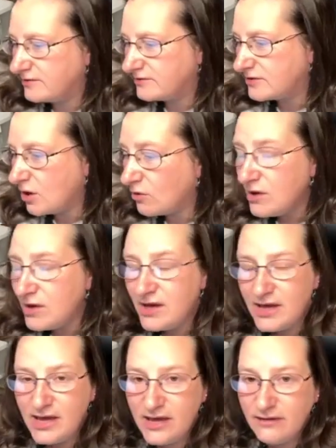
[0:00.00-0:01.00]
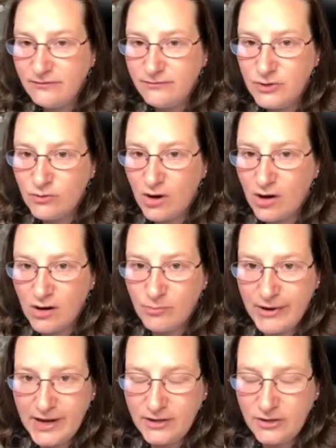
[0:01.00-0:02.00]
So if you are
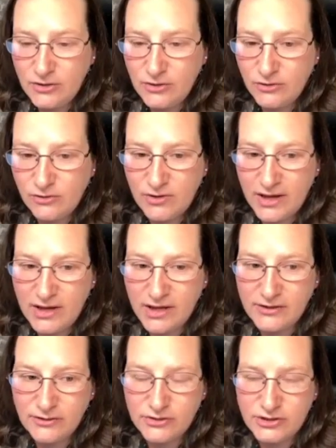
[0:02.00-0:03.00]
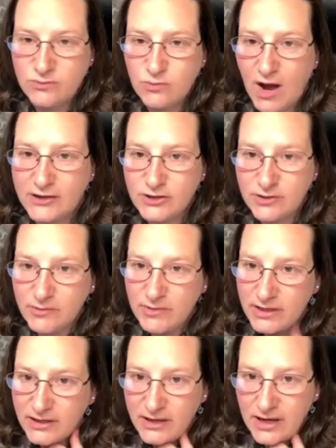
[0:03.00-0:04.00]
brand new and you're just watching
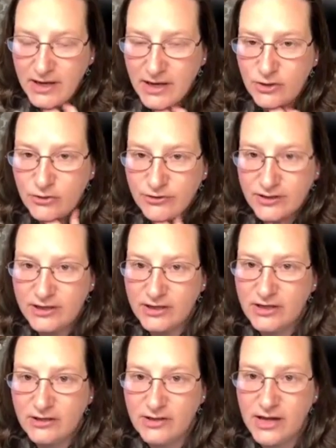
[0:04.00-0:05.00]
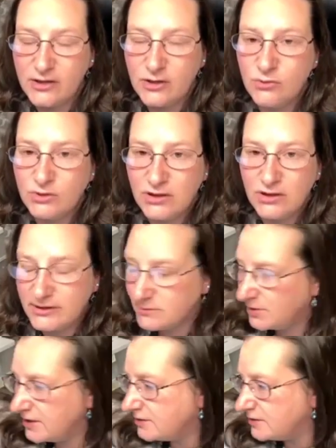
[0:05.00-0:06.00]
me and you're thinking that you would like to
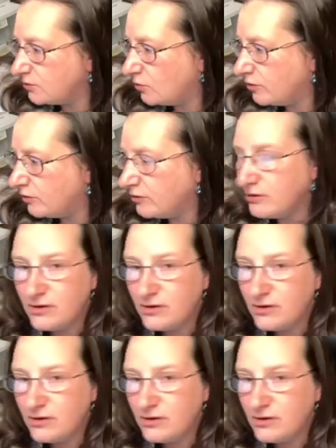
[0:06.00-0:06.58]
place an order,